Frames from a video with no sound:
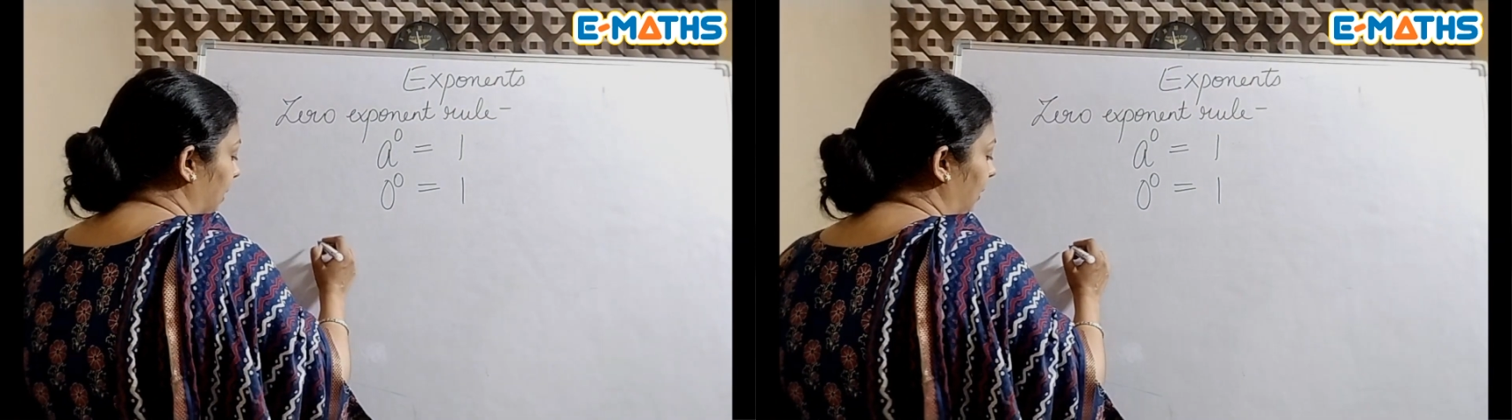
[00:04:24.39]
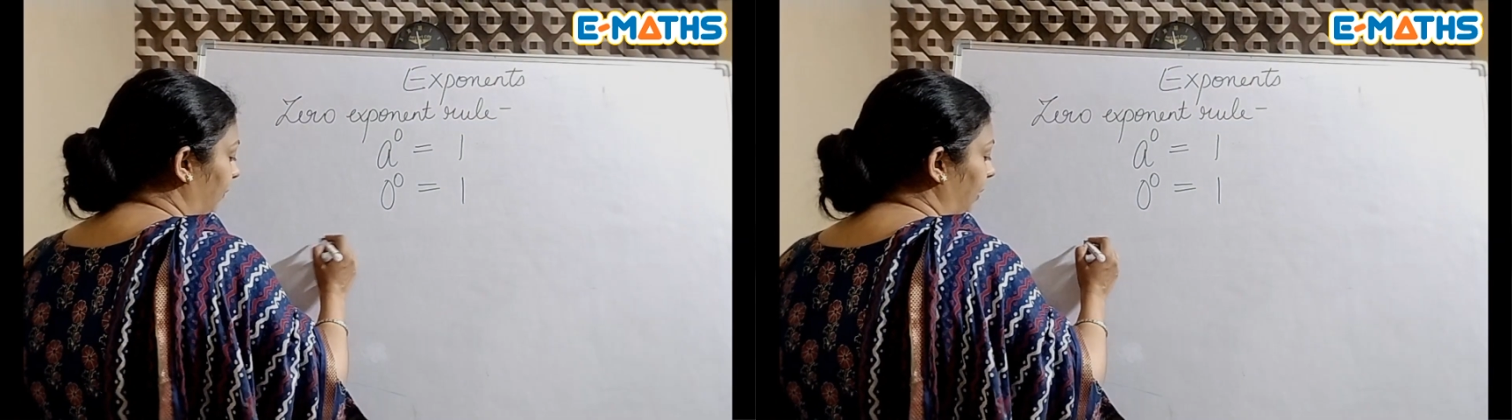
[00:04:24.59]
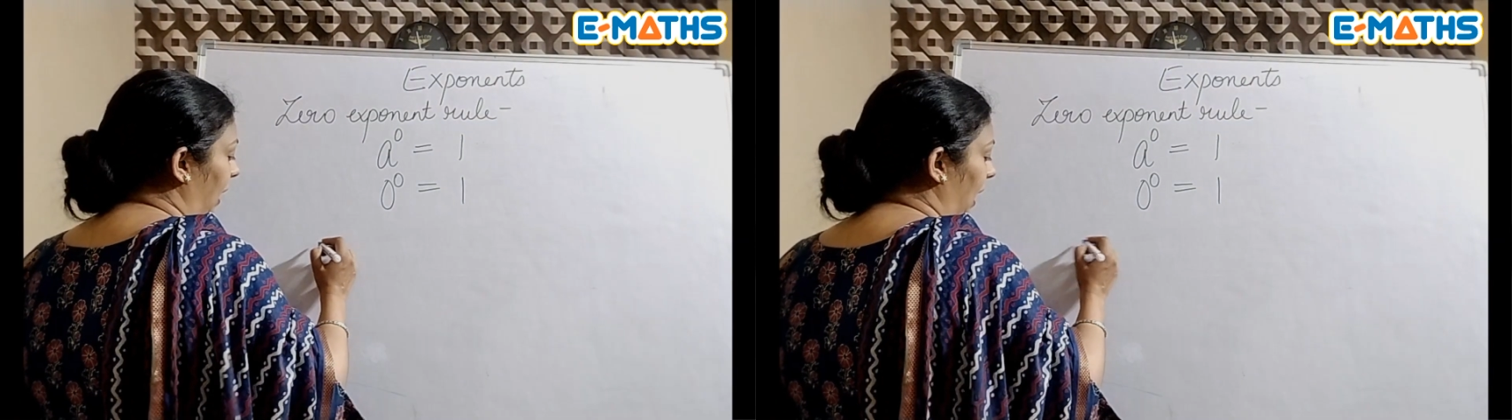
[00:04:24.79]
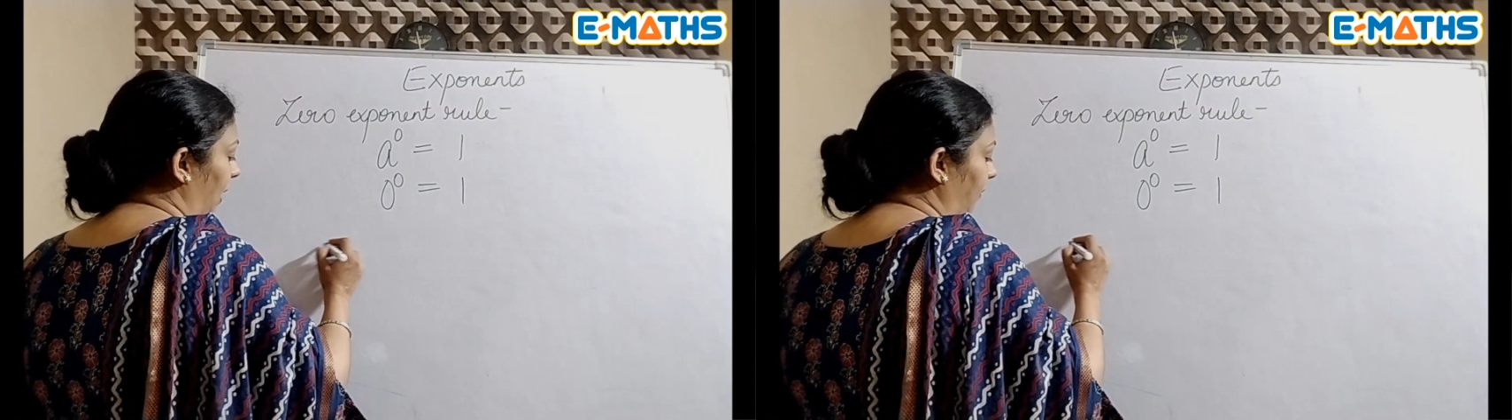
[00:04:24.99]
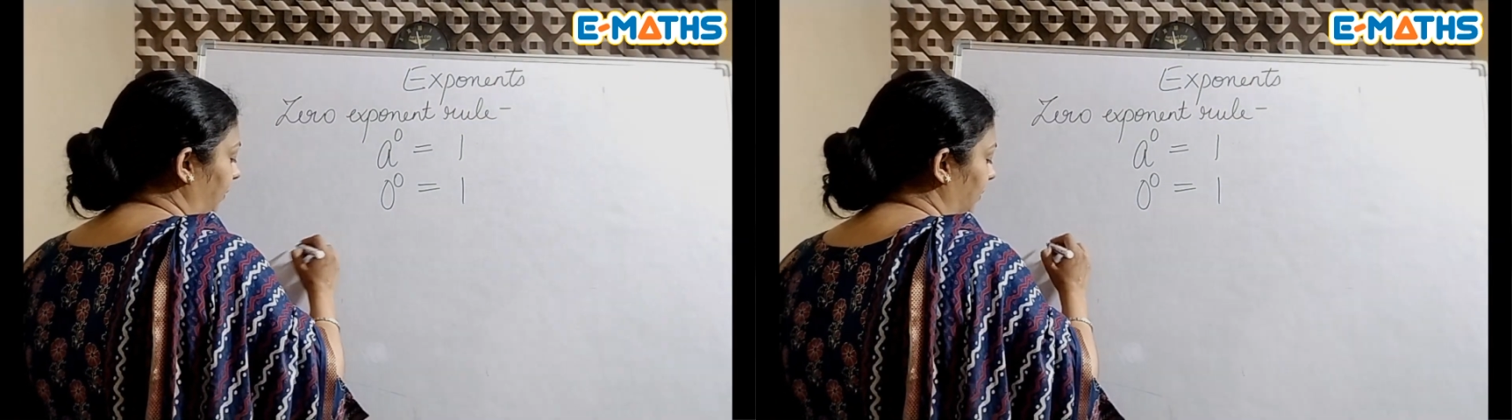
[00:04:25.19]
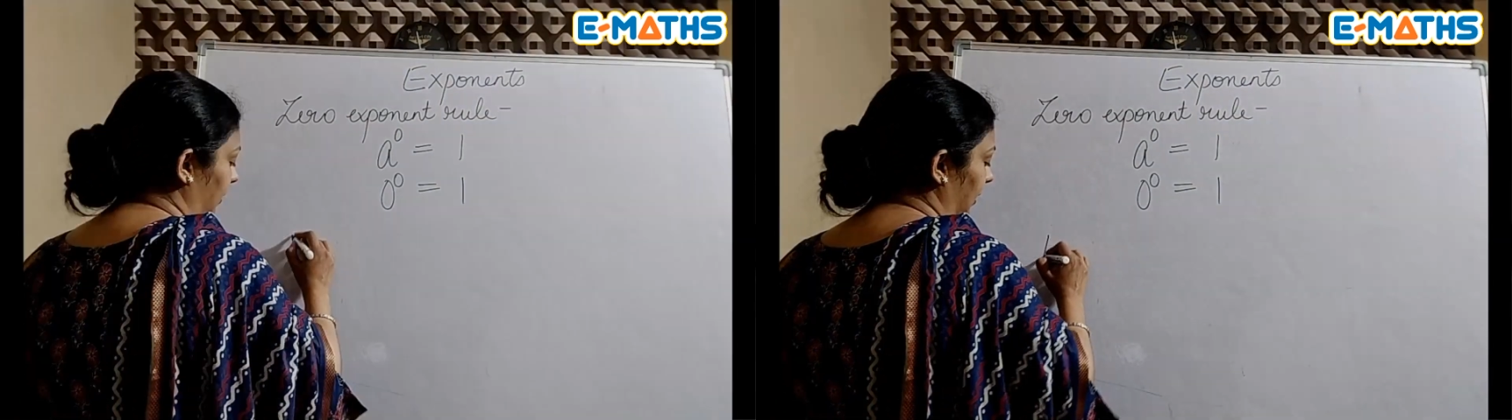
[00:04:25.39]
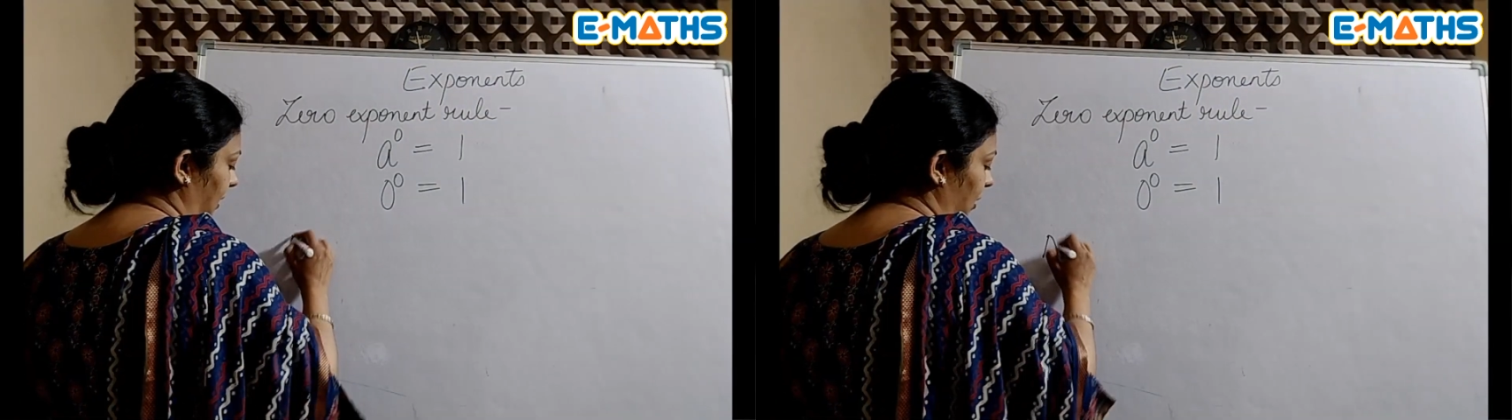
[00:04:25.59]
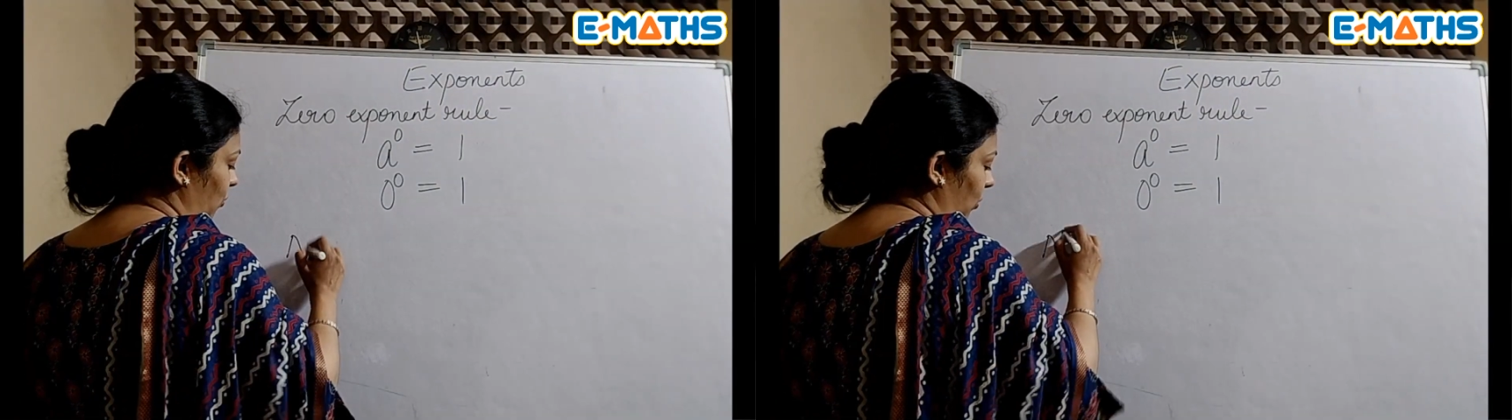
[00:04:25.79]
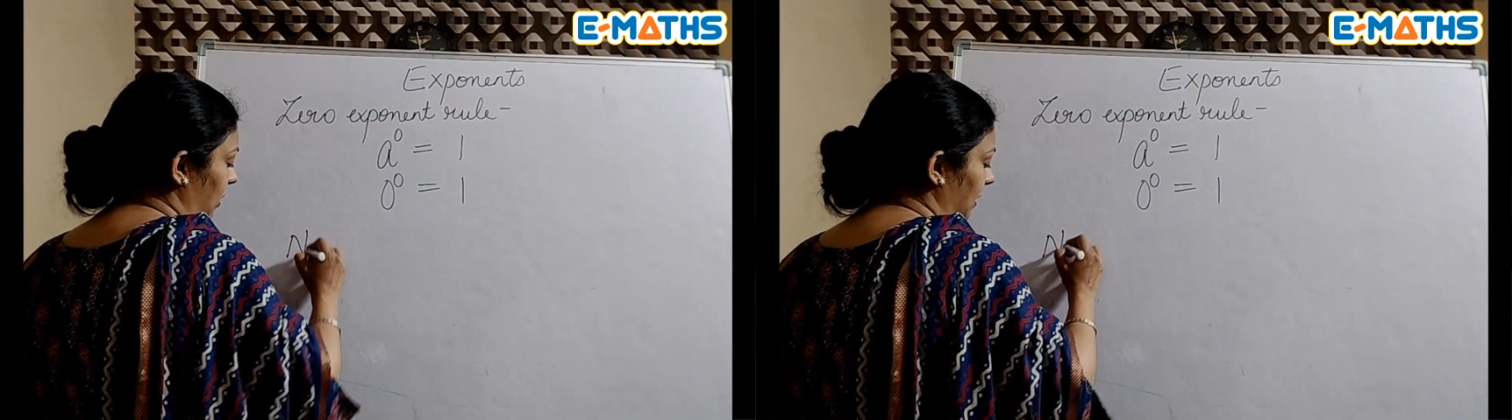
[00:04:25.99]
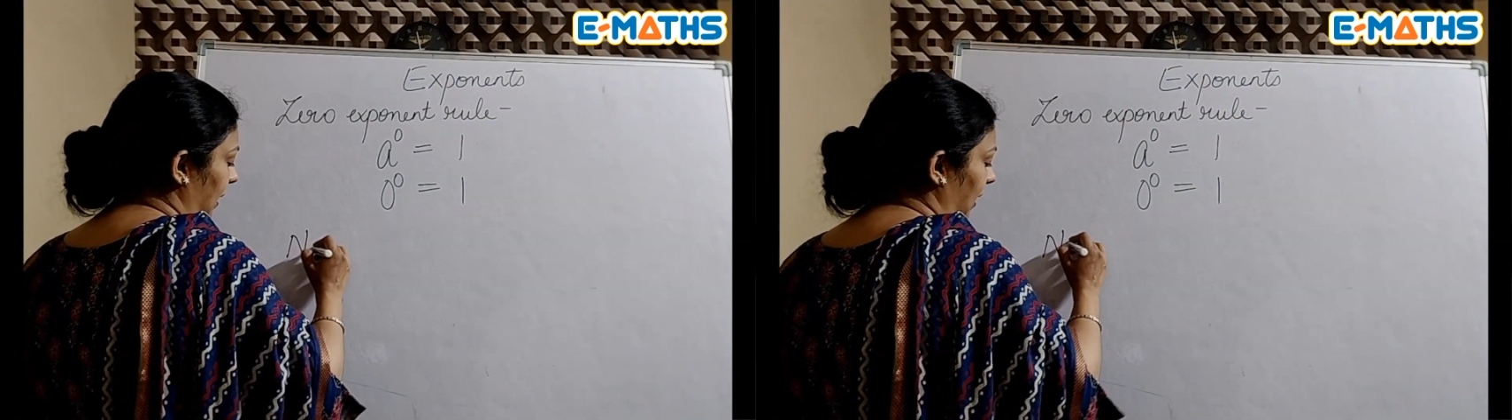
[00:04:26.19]
if we have, this is known
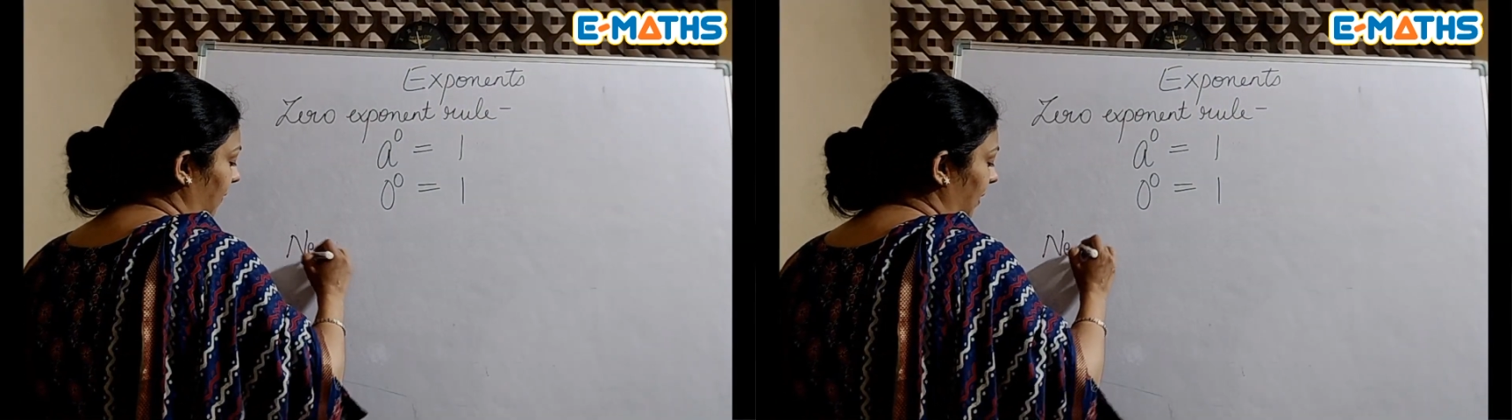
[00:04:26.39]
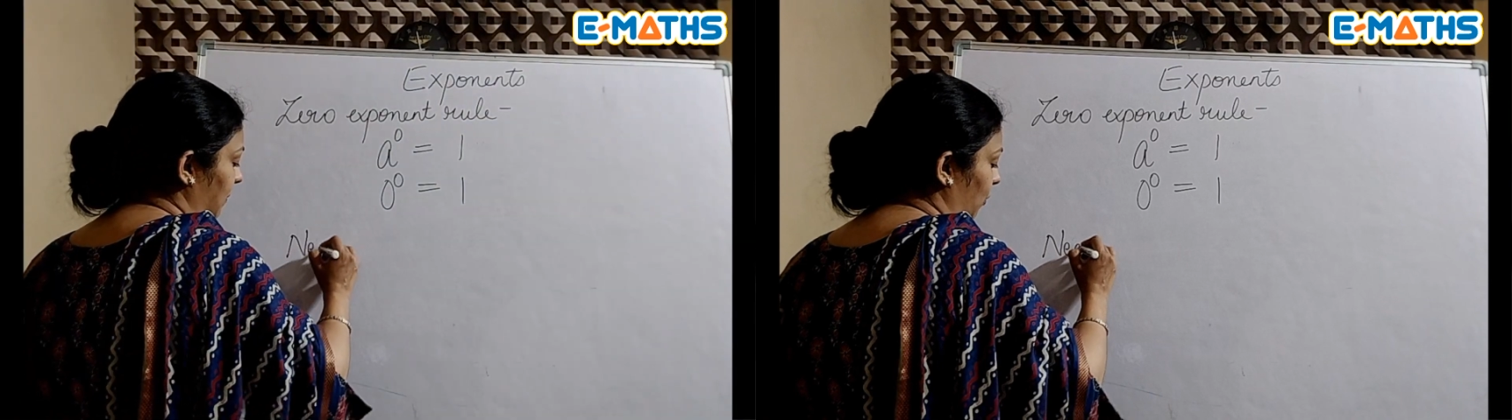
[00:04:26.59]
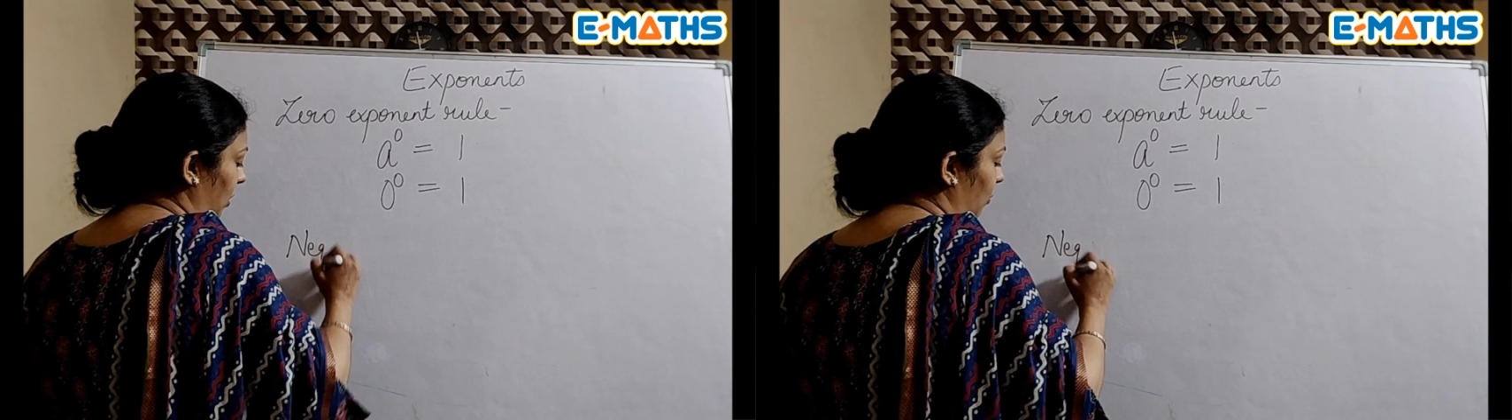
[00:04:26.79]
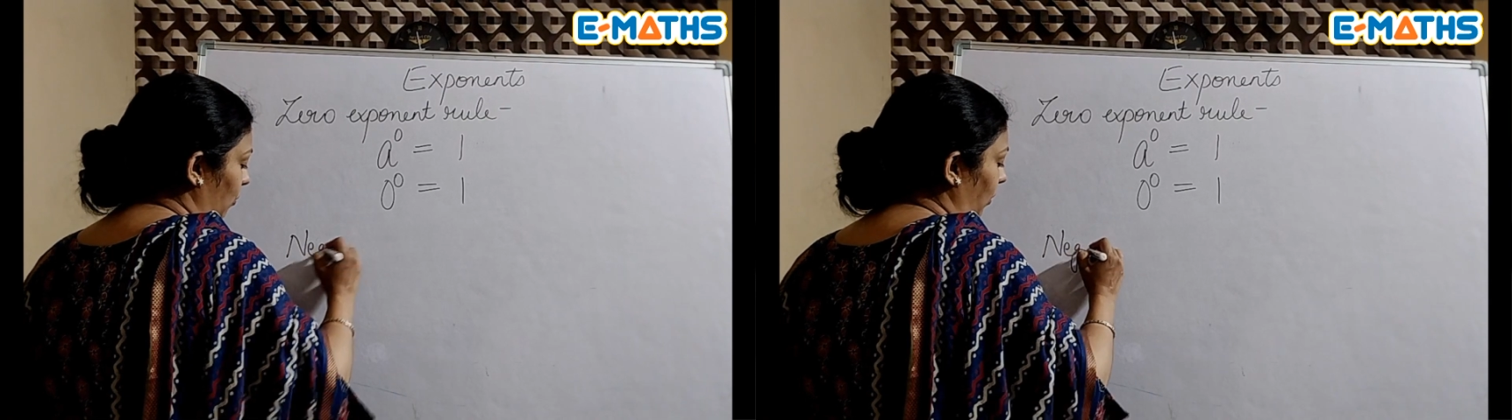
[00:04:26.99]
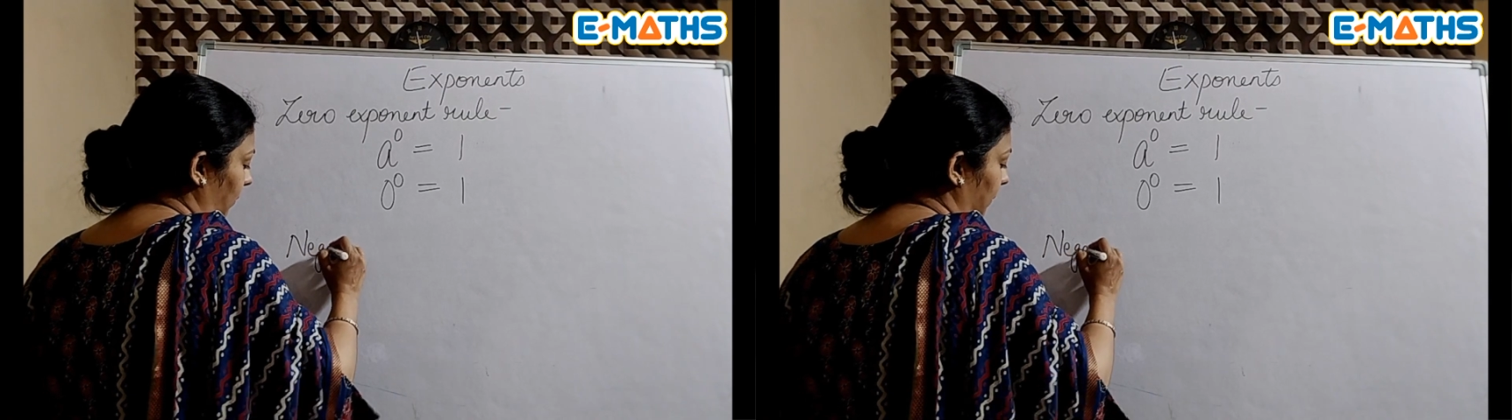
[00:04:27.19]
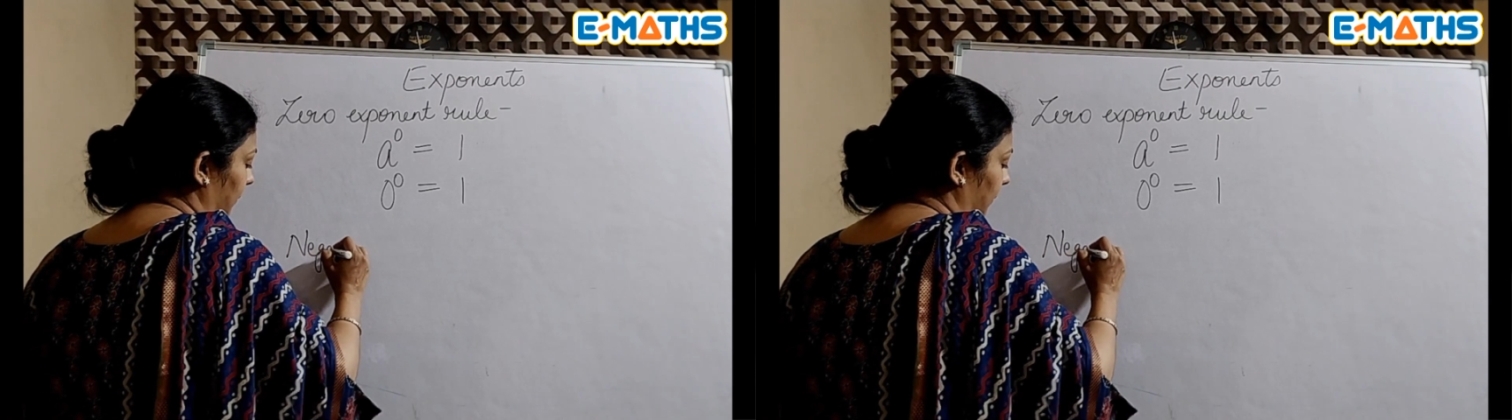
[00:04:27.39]
as negative exponent rule.